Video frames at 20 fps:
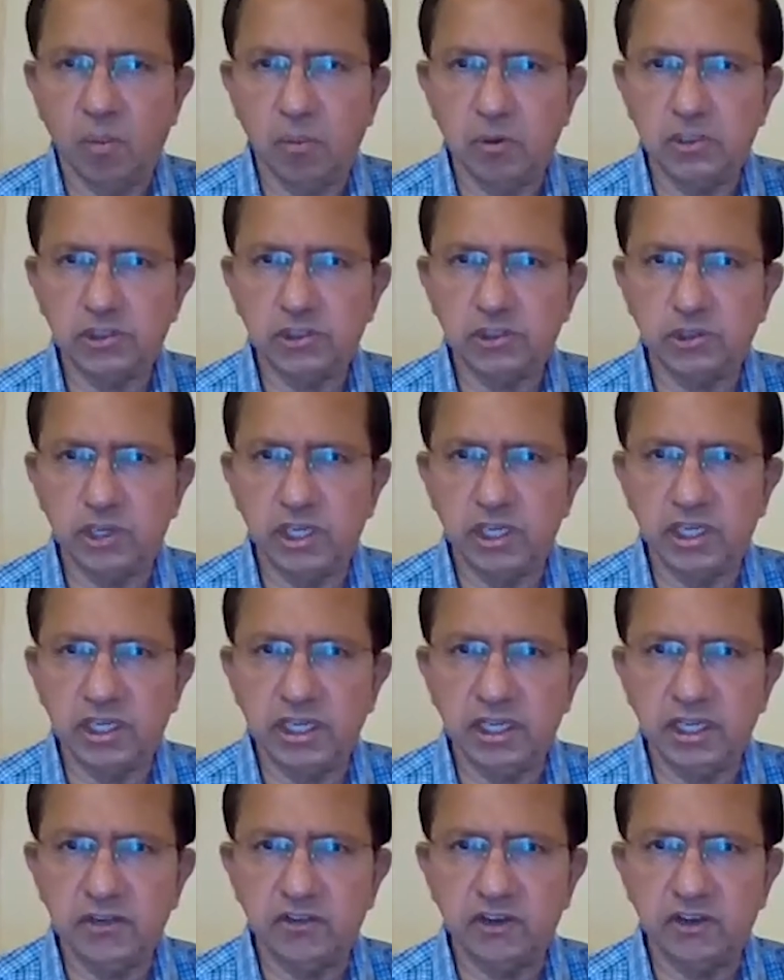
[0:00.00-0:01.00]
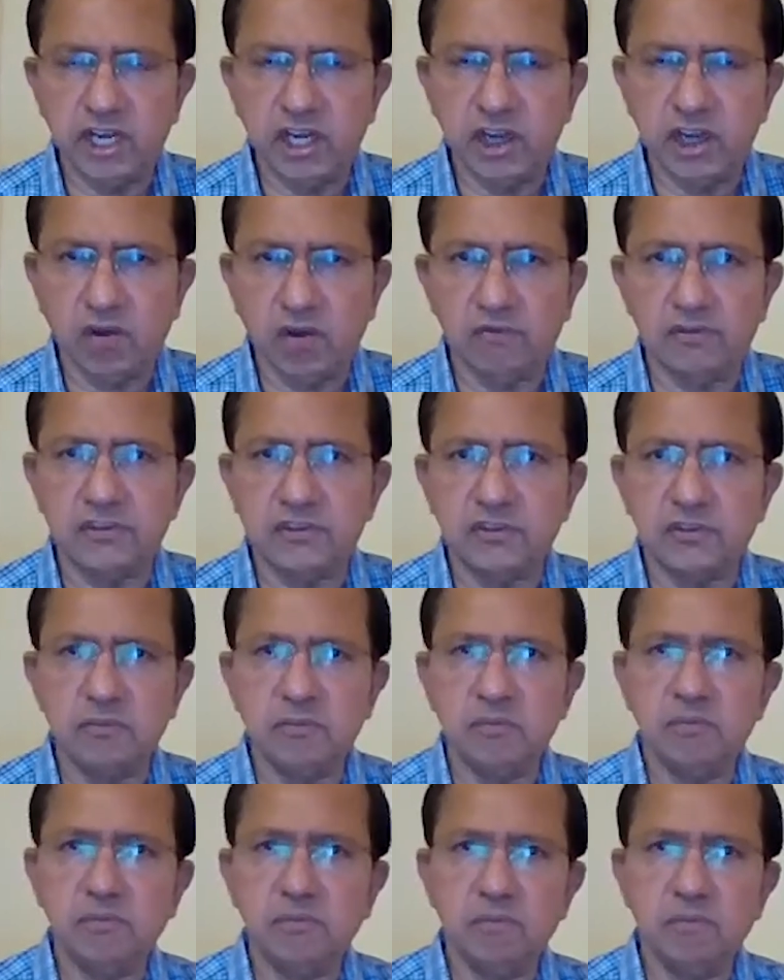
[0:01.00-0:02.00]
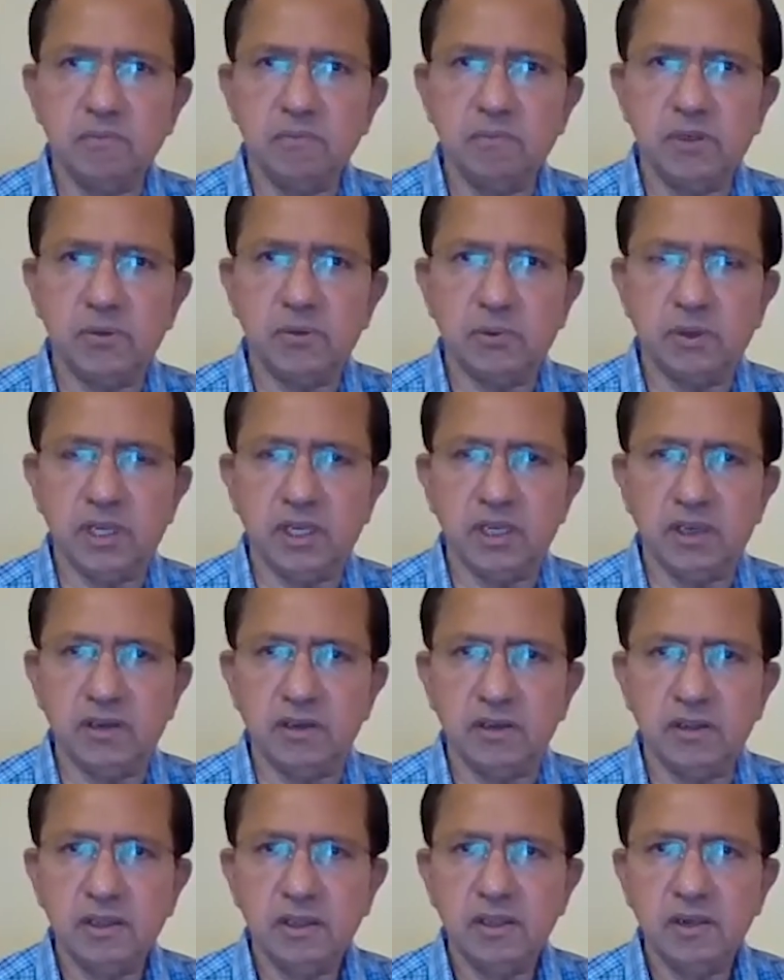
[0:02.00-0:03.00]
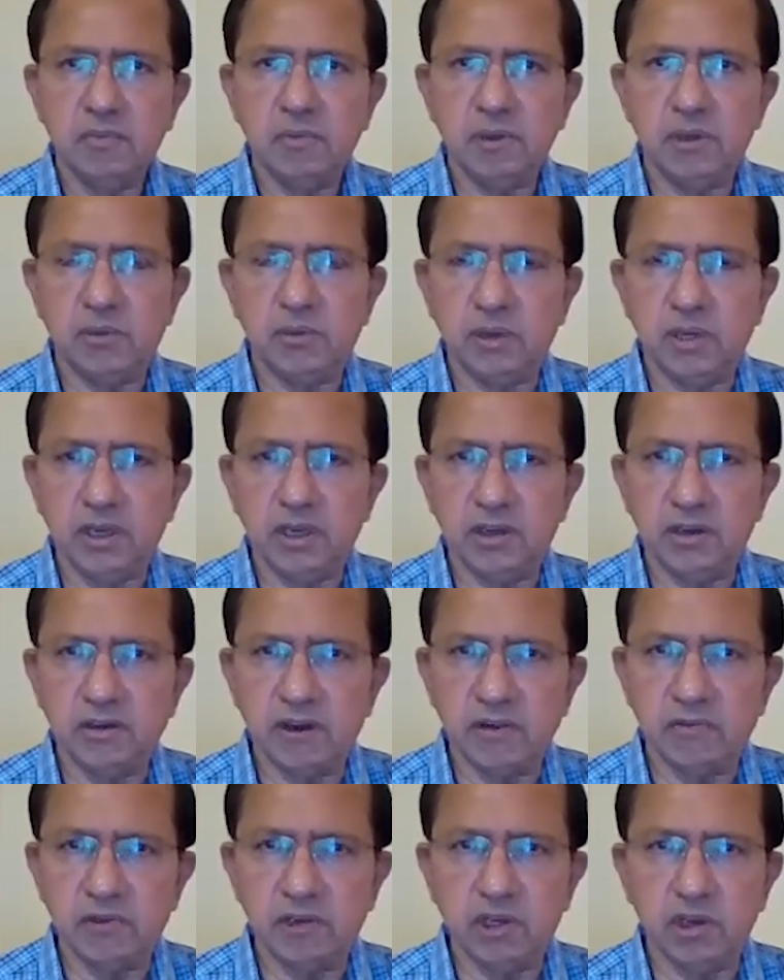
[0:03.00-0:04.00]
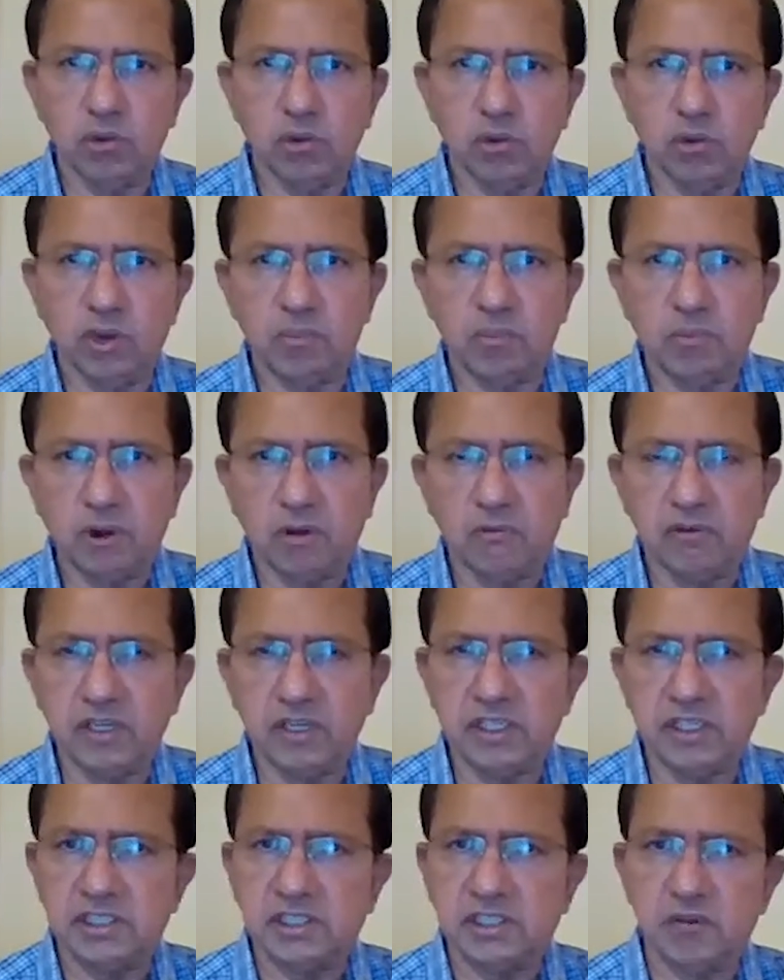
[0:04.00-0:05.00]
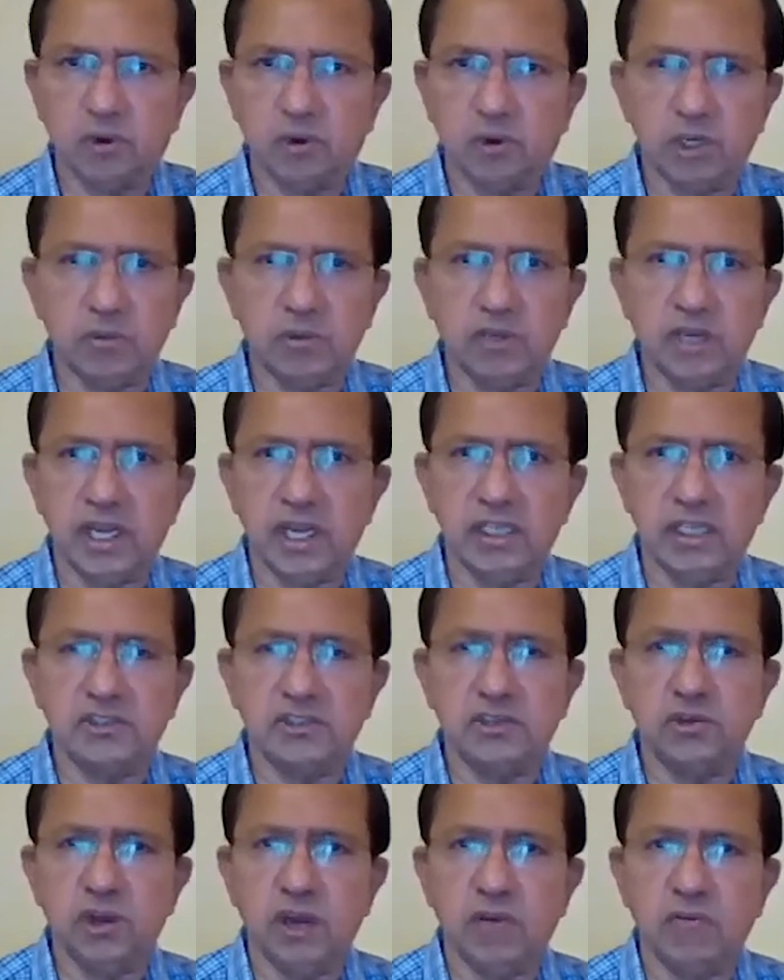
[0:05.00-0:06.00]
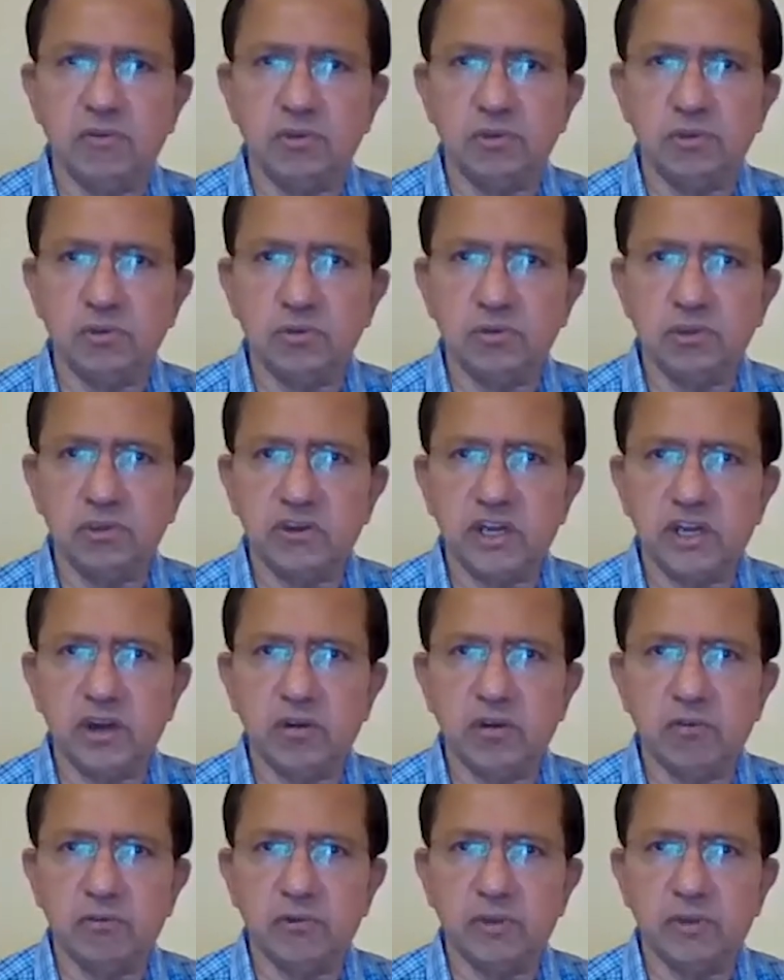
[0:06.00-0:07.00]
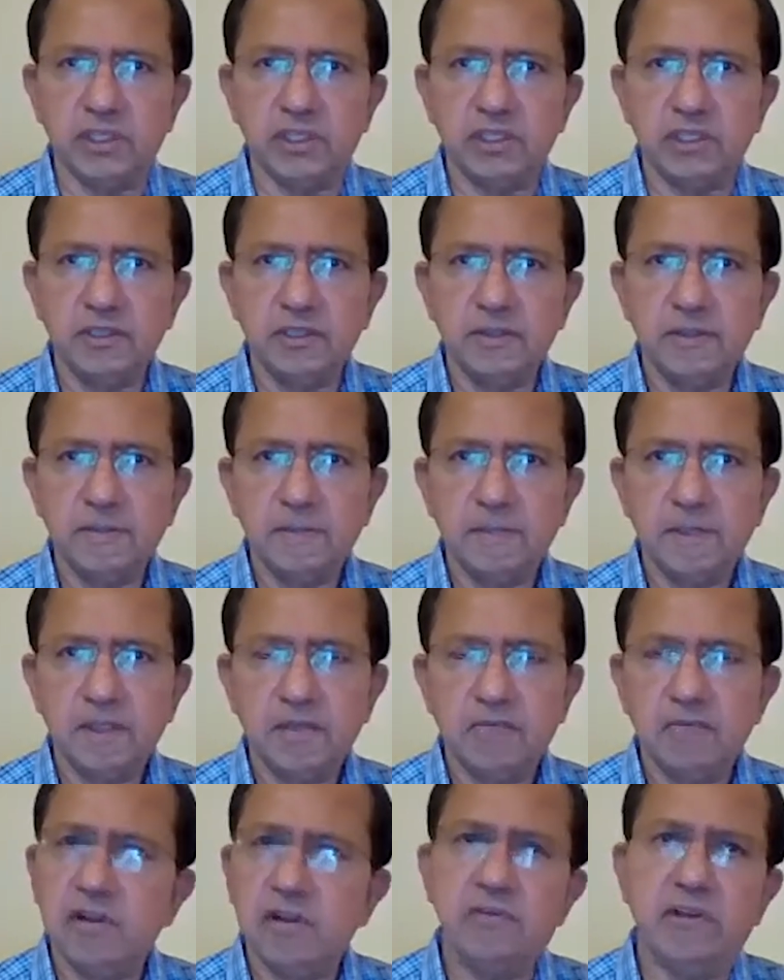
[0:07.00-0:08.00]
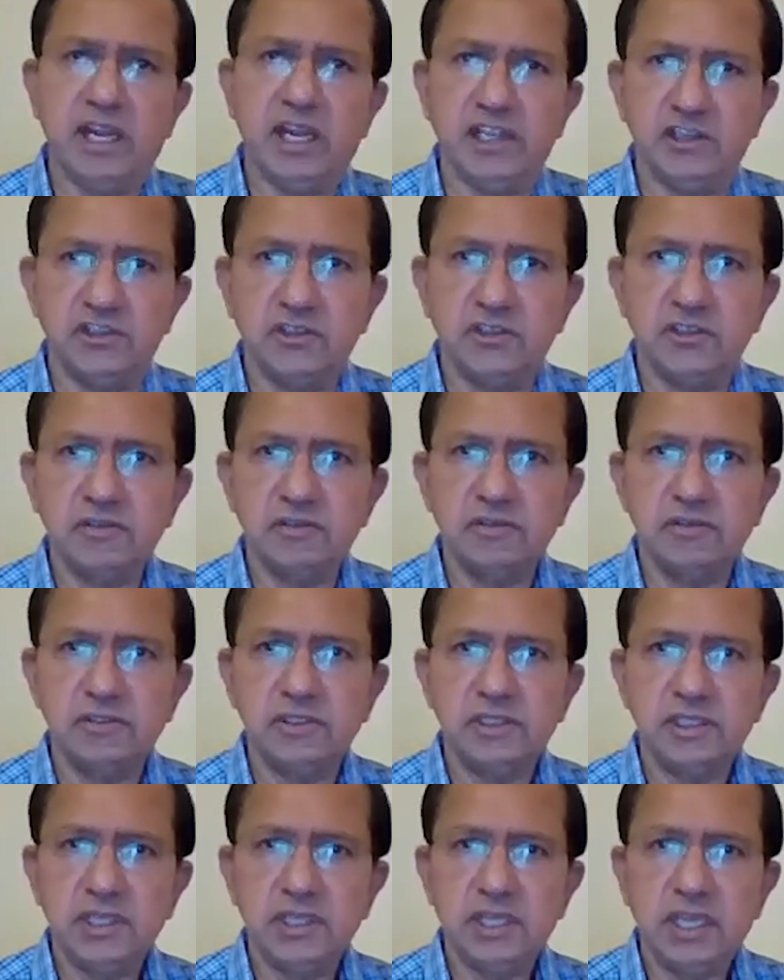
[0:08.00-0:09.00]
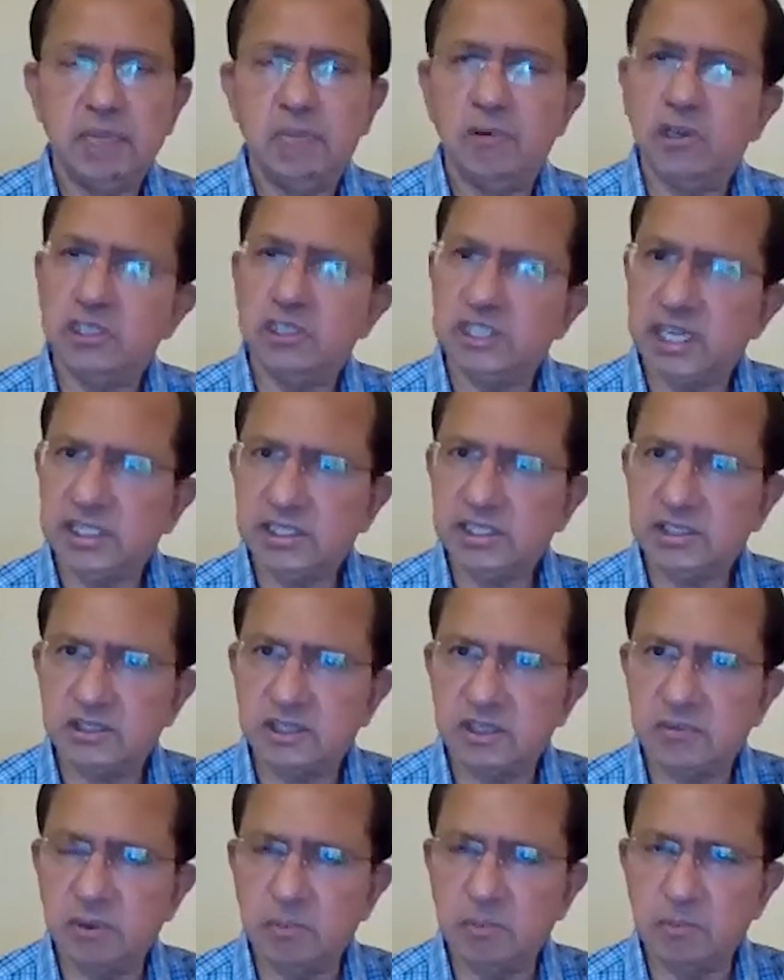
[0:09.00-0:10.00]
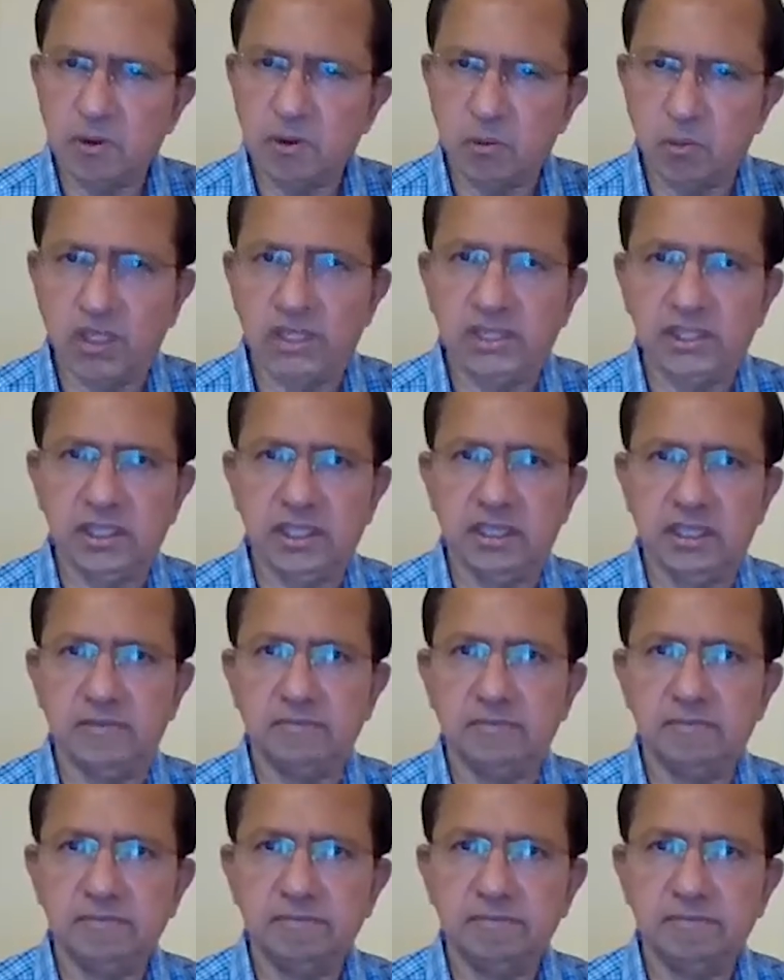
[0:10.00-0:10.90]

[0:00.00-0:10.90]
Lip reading: opportunity, trade-offs between revenue and profits and whatever else you have to trade off with will vanish. Because let's remember one thing.